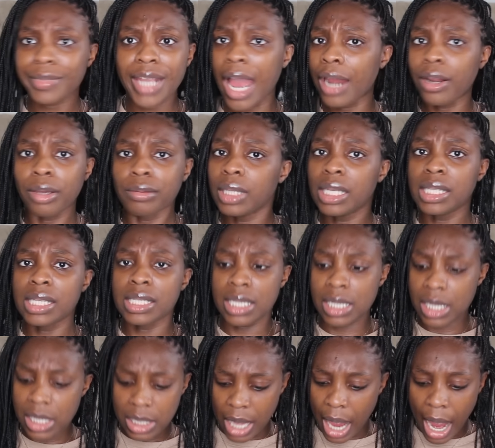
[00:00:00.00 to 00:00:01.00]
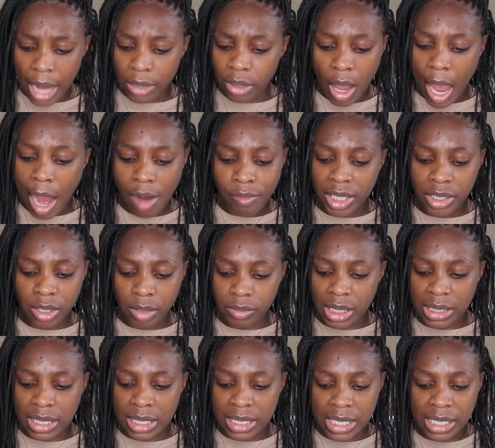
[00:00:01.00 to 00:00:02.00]
I really don't
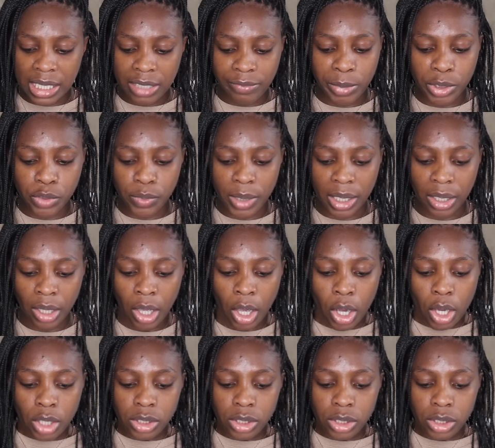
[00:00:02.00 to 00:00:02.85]
think there's any in between.